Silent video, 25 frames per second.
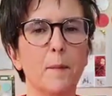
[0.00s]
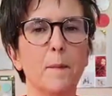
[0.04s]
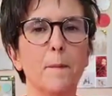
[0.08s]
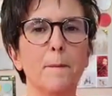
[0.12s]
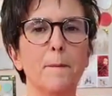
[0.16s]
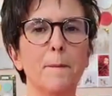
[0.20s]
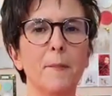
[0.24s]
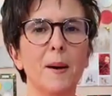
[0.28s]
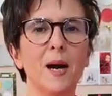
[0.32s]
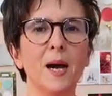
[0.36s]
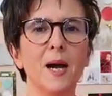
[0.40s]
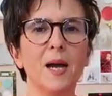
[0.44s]

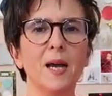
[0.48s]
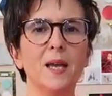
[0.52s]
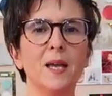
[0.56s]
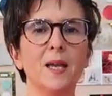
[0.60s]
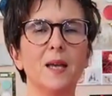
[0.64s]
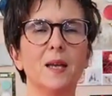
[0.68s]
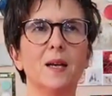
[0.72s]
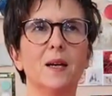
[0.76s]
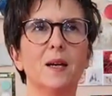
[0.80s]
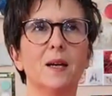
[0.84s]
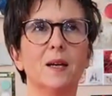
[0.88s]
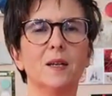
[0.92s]

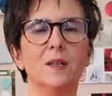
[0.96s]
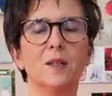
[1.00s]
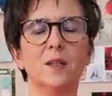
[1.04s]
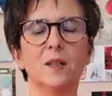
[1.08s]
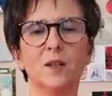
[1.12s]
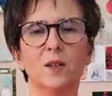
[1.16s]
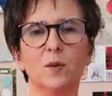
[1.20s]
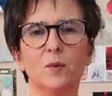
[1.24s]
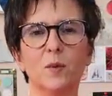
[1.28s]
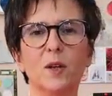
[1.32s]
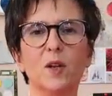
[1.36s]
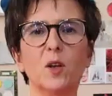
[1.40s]
My
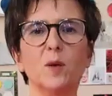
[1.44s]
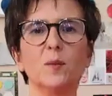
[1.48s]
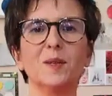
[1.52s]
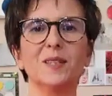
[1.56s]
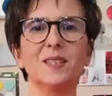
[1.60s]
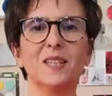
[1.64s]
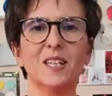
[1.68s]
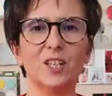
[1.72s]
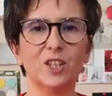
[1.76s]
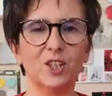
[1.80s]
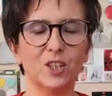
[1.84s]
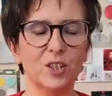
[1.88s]

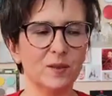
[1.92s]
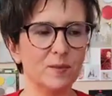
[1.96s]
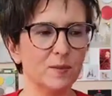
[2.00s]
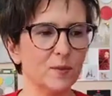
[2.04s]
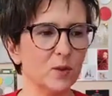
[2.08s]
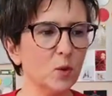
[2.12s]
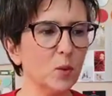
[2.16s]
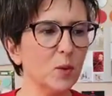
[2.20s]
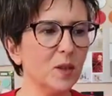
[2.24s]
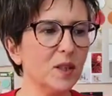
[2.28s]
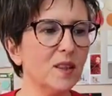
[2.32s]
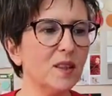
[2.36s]
recommendation,
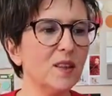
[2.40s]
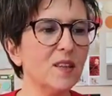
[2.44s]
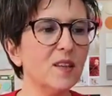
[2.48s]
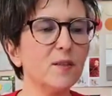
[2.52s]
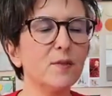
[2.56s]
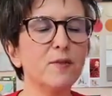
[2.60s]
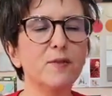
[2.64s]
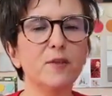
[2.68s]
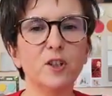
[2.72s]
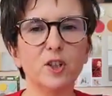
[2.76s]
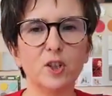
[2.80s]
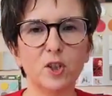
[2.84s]
do it the
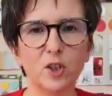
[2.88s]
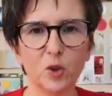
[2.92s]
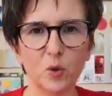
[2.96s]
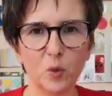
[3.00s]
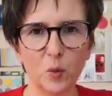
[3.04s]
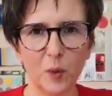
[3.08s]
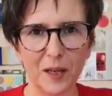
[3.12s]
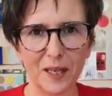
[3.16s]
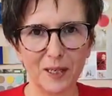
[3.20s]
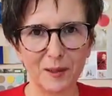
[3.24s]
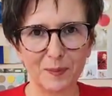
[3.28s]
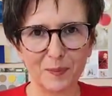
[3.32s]
efficient
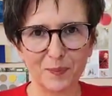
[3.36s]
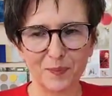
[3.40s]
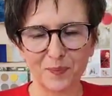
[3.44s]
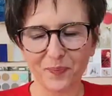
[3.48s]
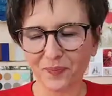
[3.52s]
way.